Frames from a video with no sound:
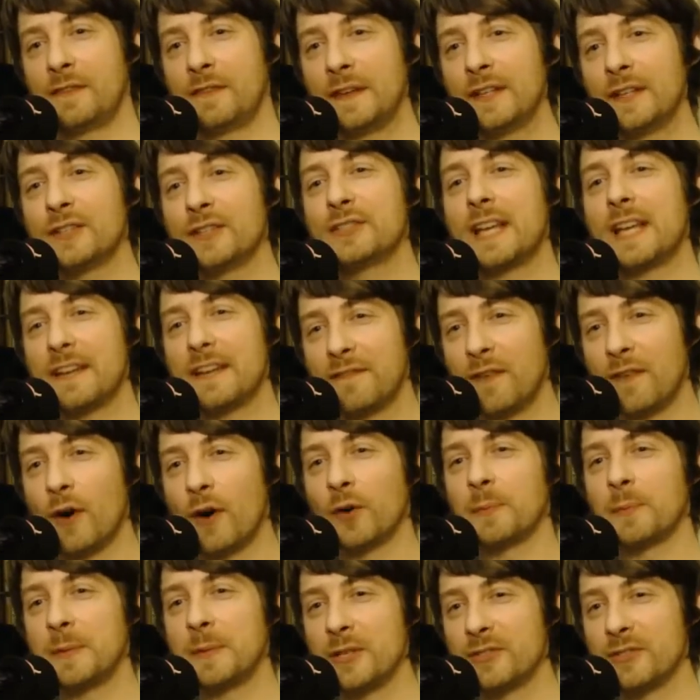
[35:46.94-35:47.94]
it feels like
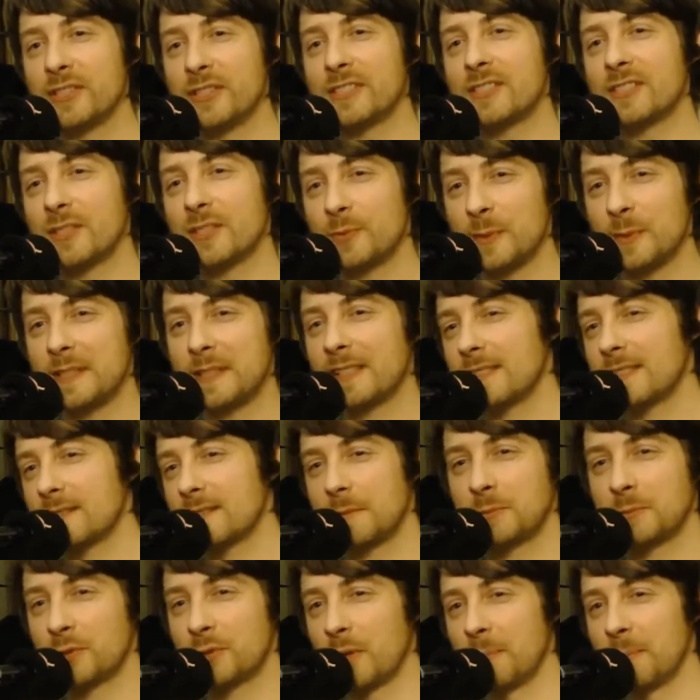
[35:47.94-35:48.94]
folk music just with like
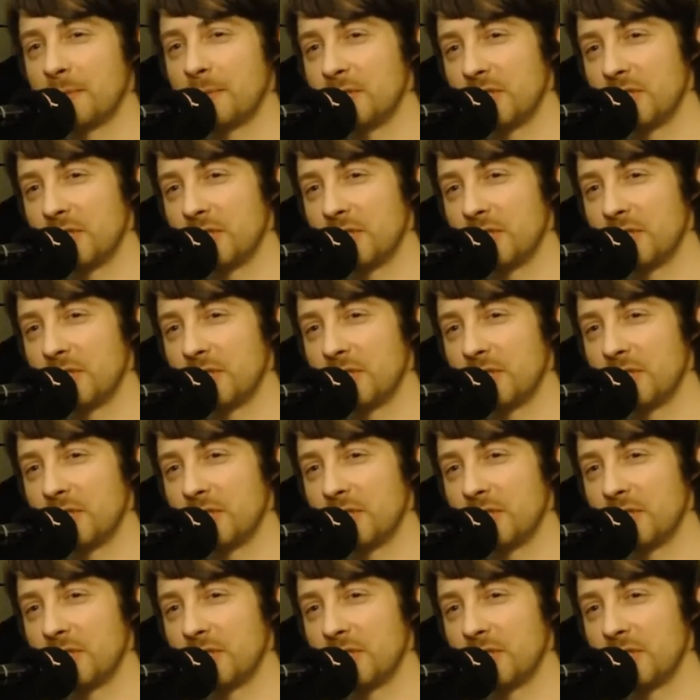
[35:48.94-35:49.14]
some drum machines.